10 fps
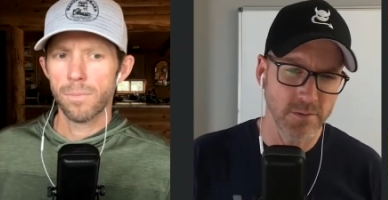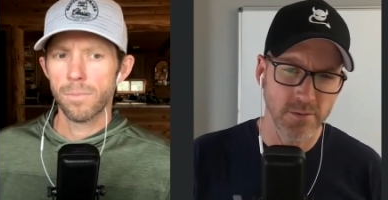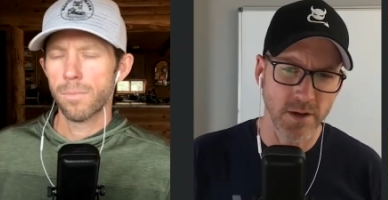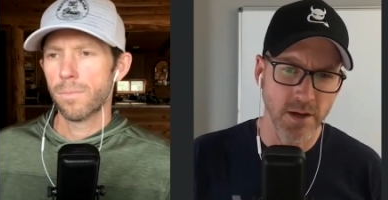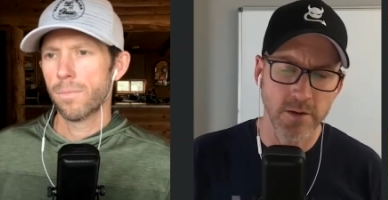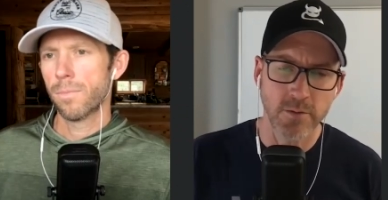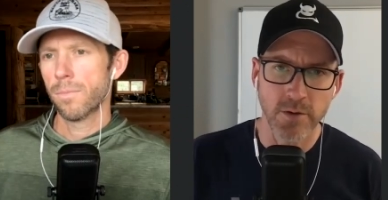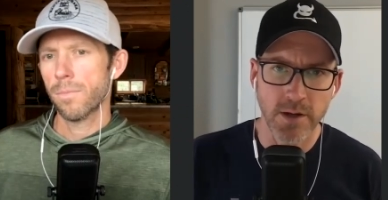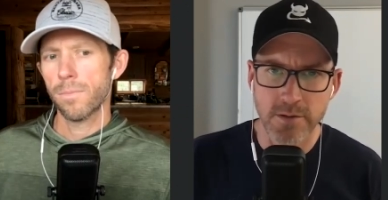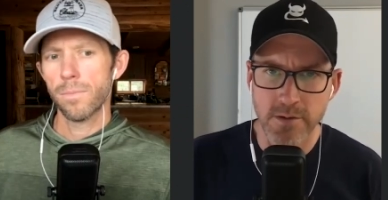Speaker 1: okay,
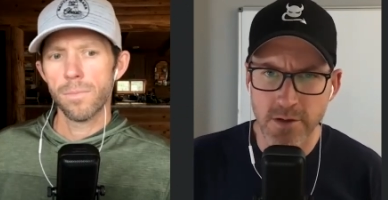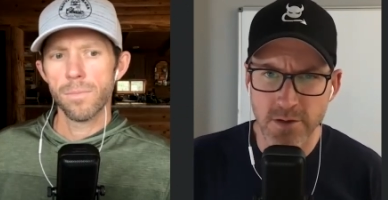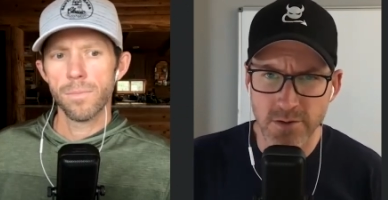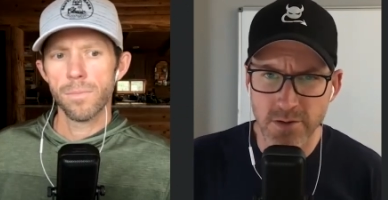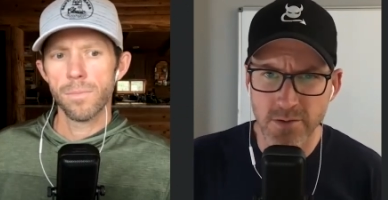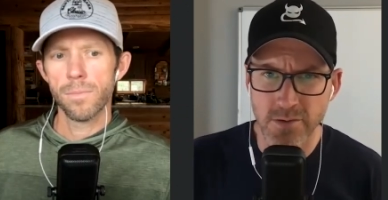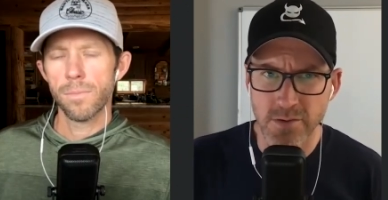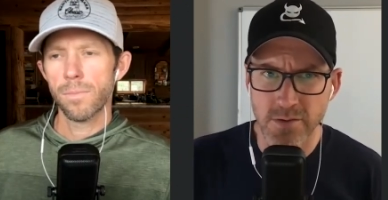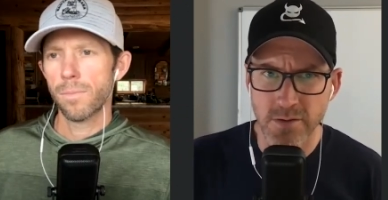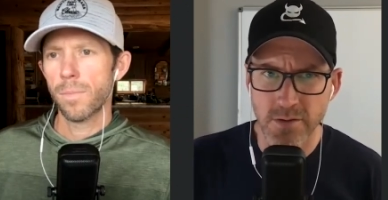what answer did you
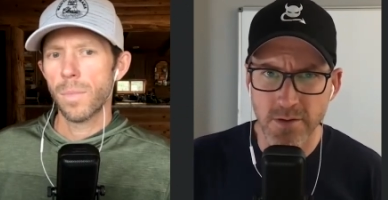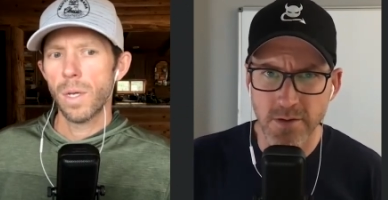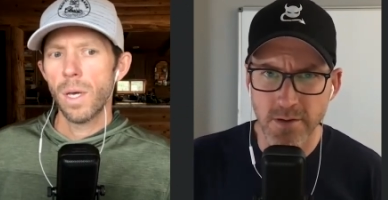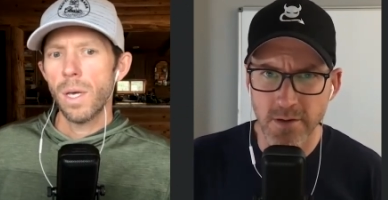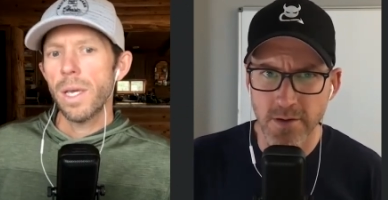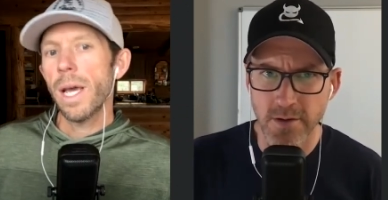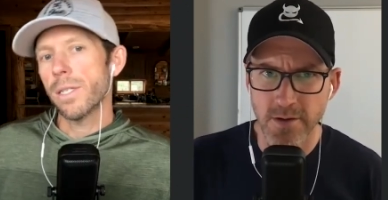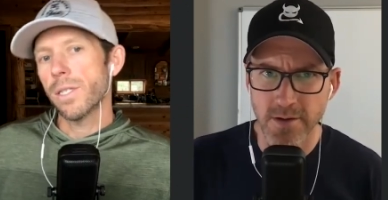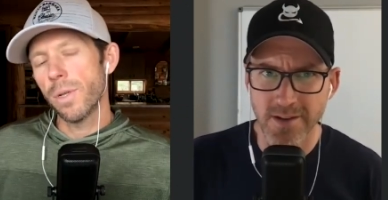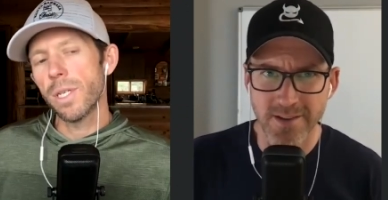choose?
Speaker 2: Yeah,
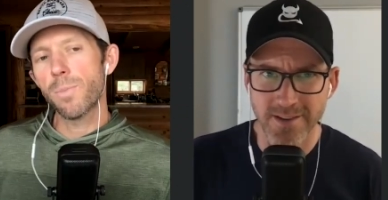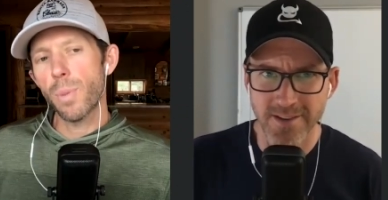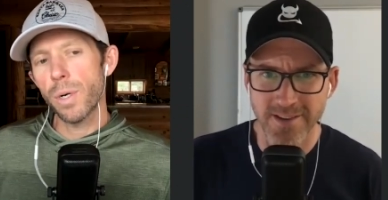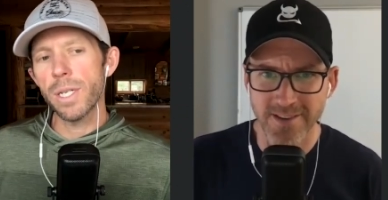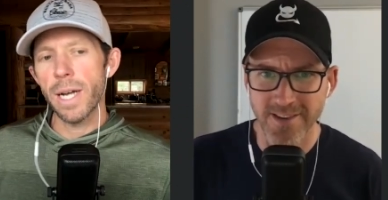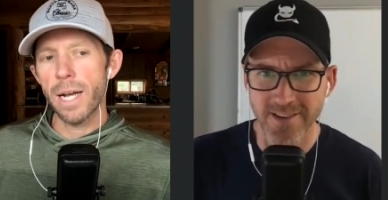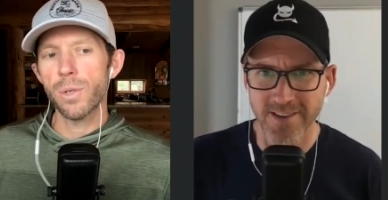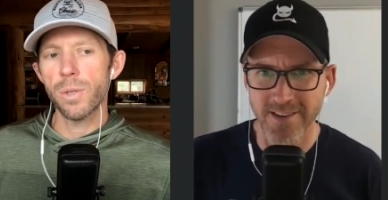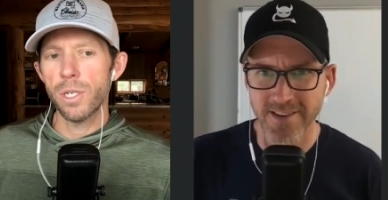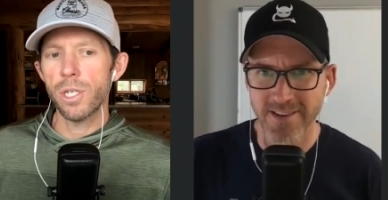so this person
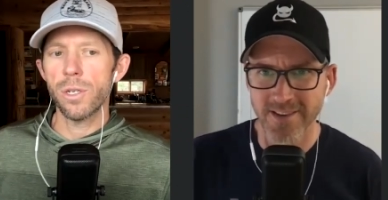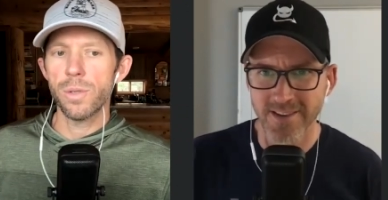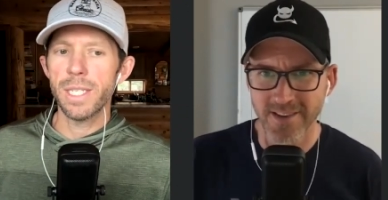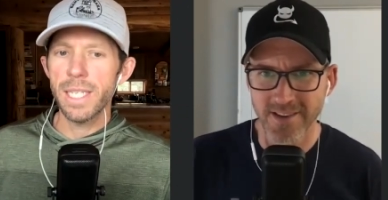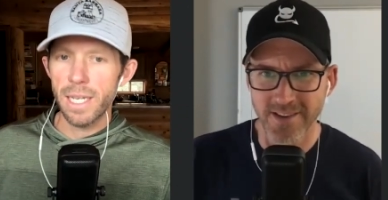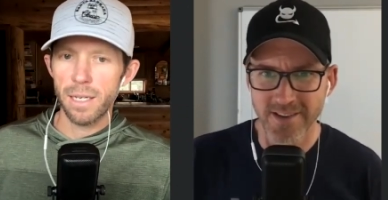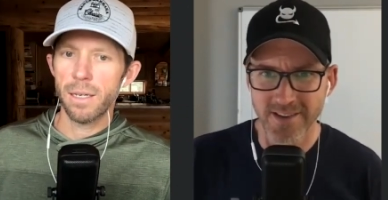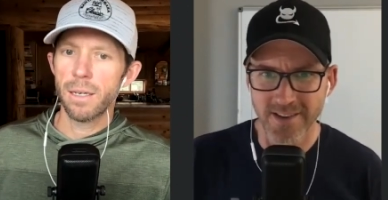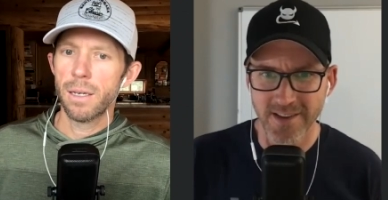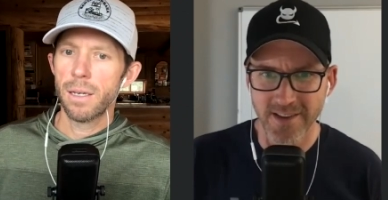actually chose
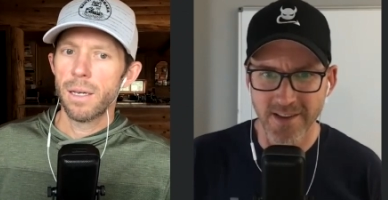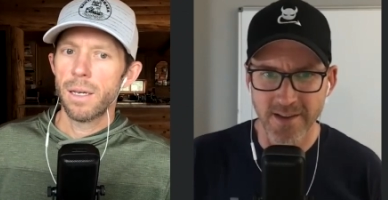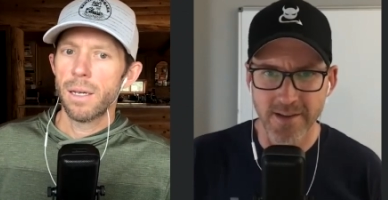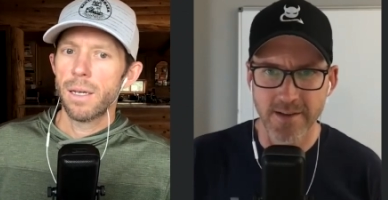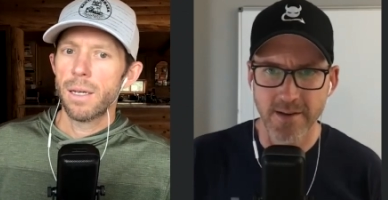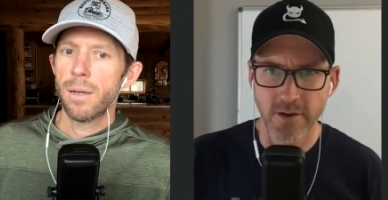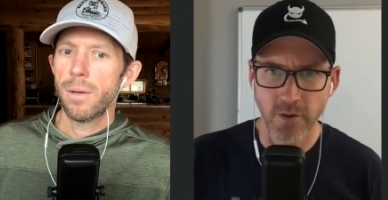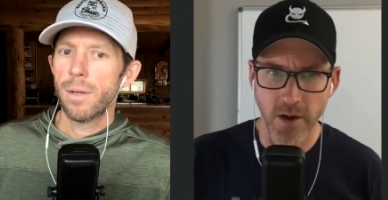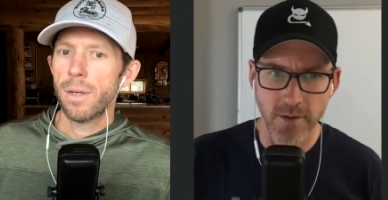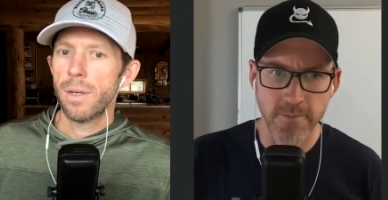D.
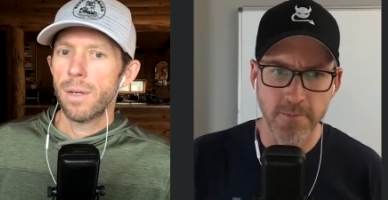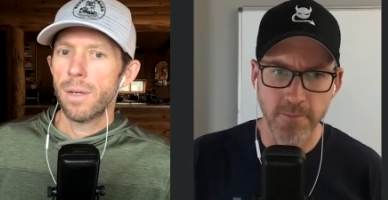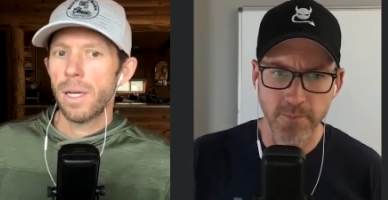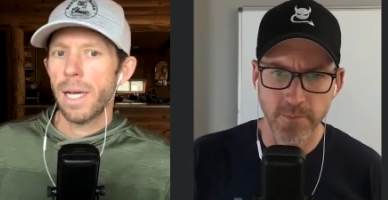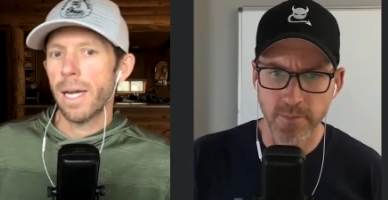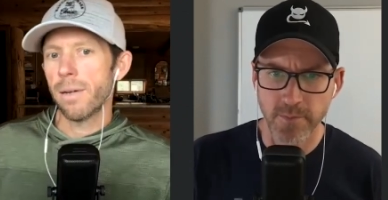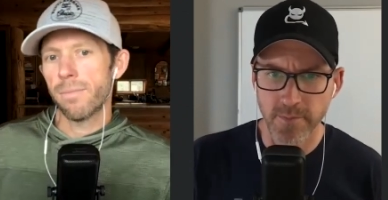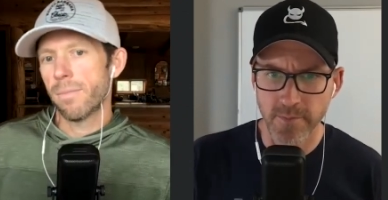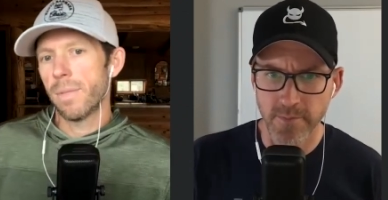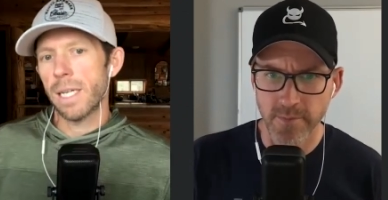Okay.
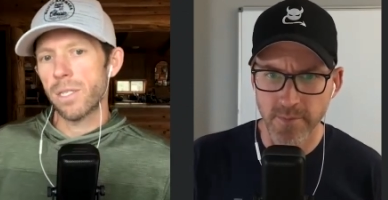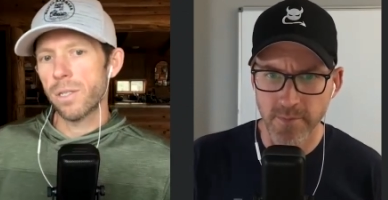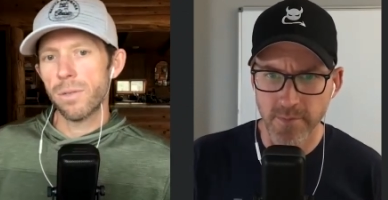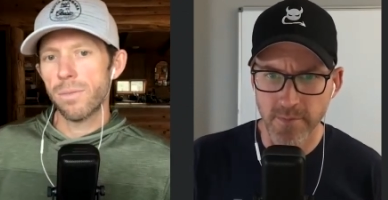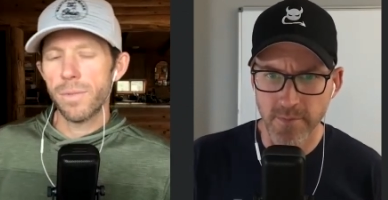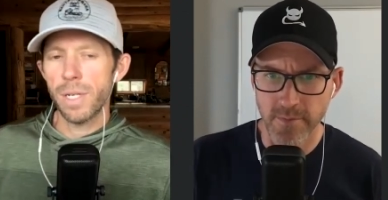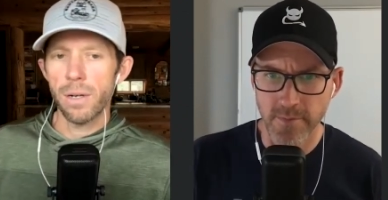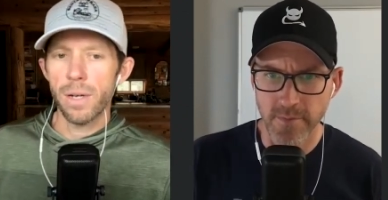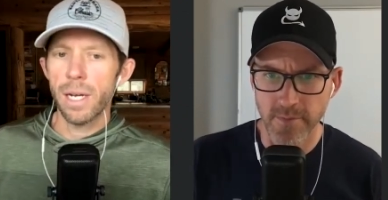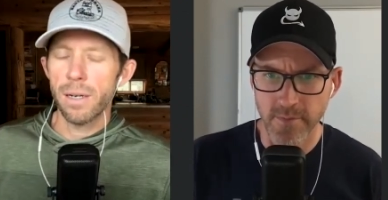And that's You
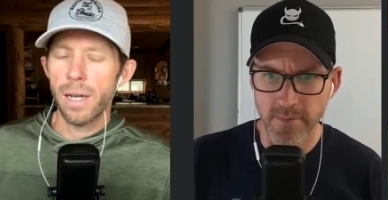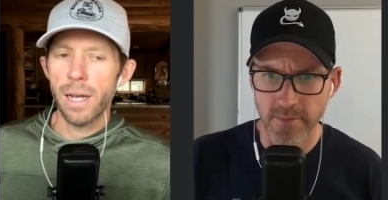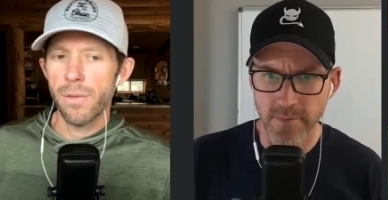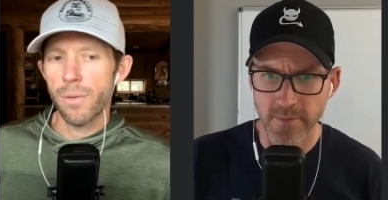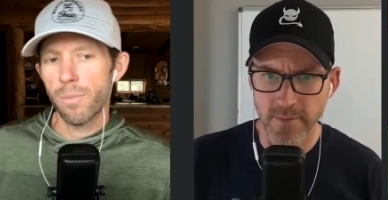know, and, and